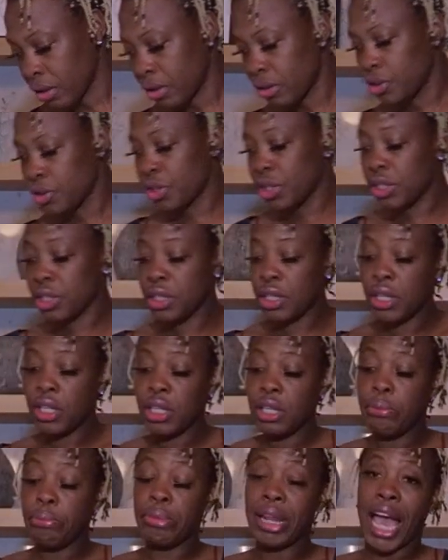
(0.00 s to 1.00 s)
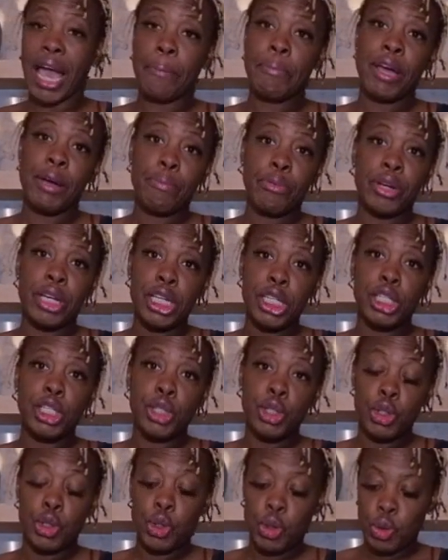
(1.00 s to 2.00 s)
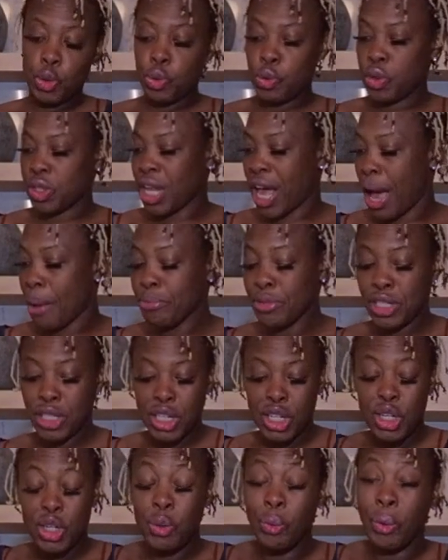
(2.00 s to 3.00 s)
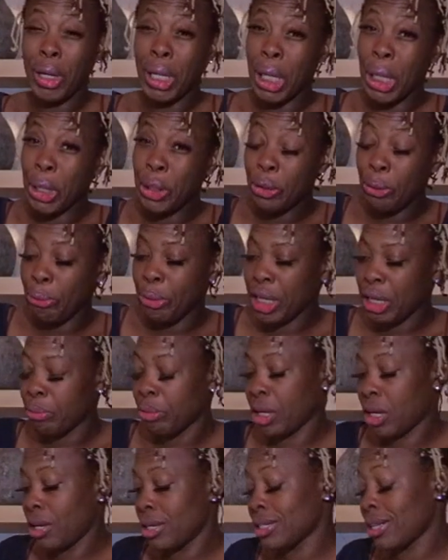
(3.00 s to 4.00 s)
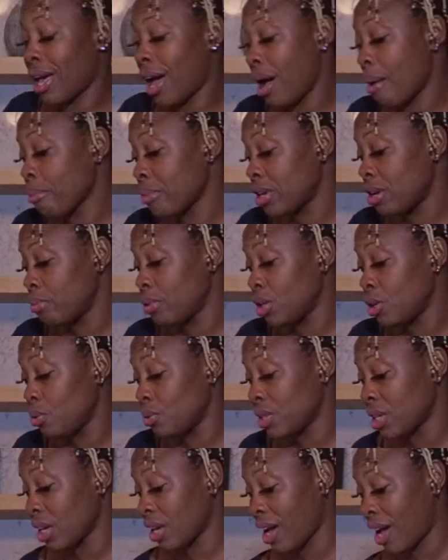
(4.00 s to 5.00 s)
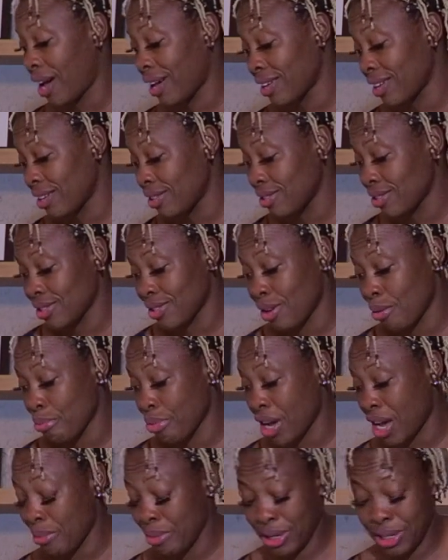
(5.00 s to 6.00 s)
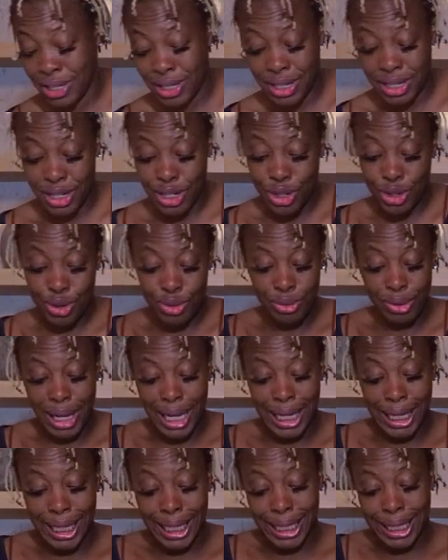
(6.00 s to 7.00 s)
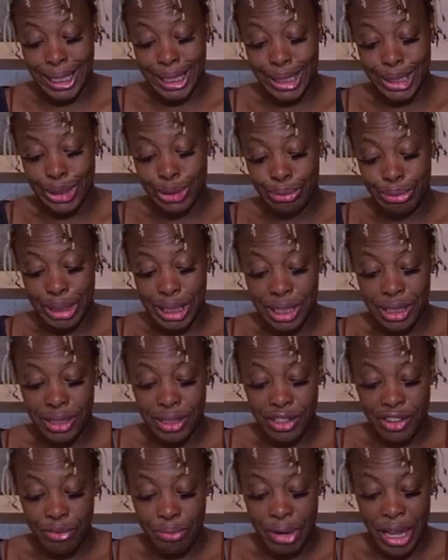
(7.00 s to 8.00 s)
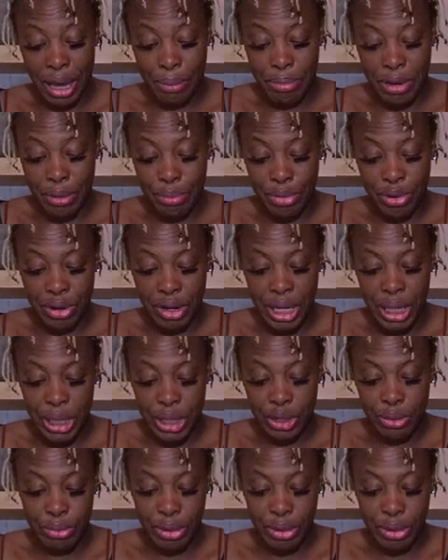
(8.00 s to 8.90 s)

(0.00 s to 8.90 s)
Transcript: traditionally, black pepper is used. I'm just going to do a little bit because I'm going to be using cayenne, so I'm probably just going to do a little bit of black pepper, a little